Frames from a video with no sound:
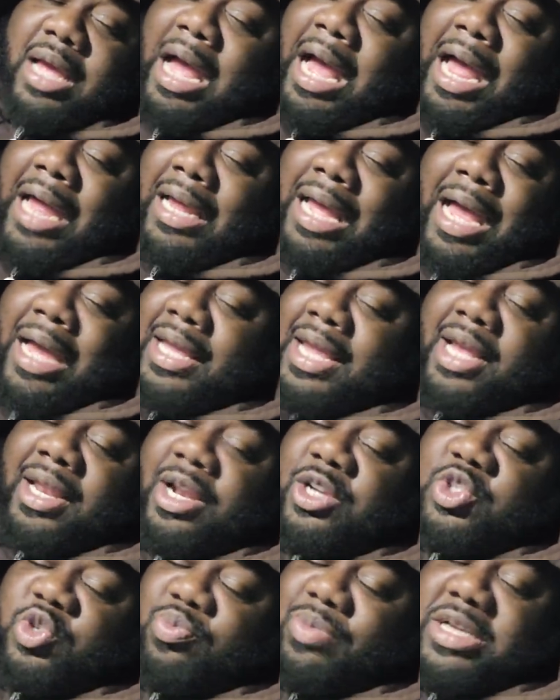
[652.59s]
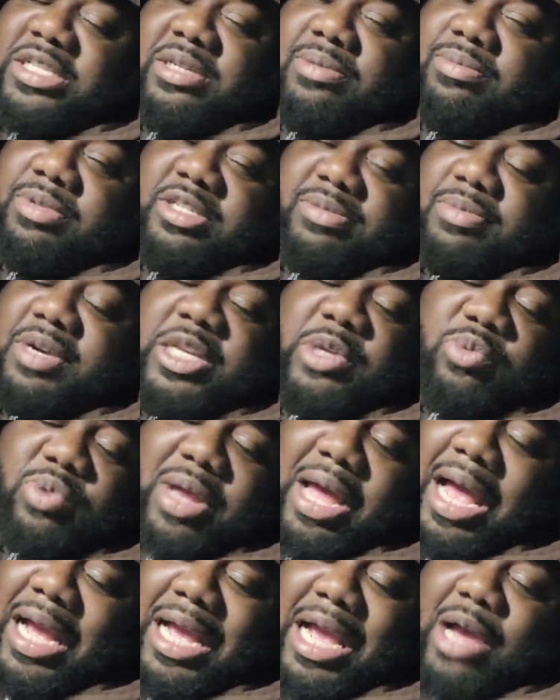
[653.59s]
I can't let you mess up this money
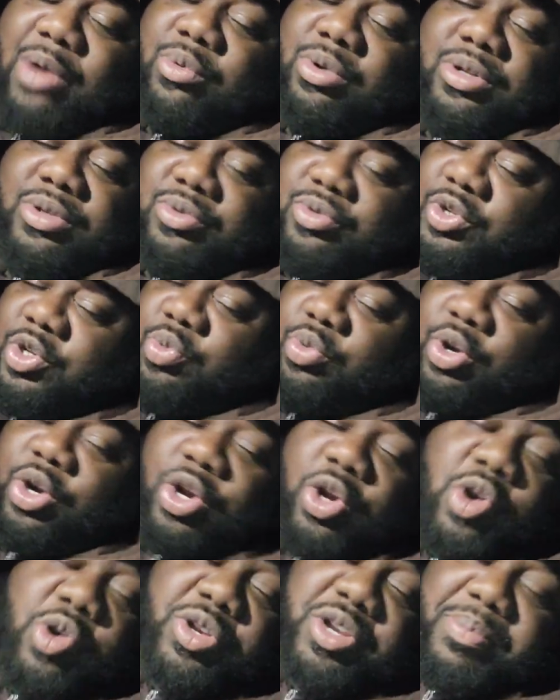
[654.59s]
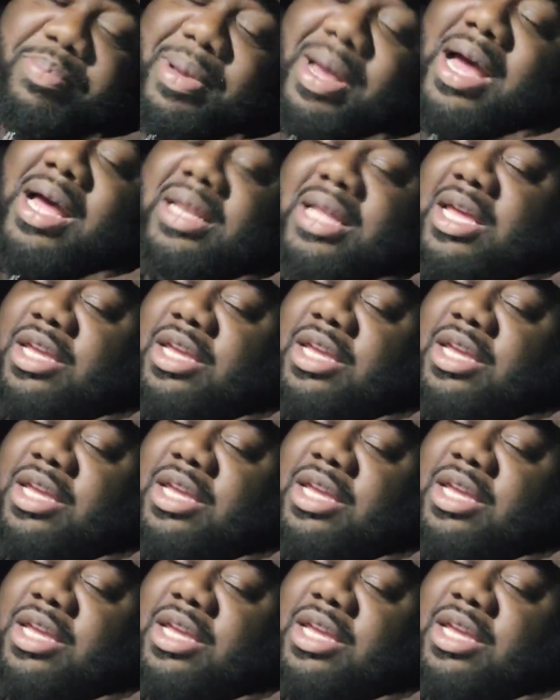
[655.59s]
what I got with, you know, with Earl in the pot.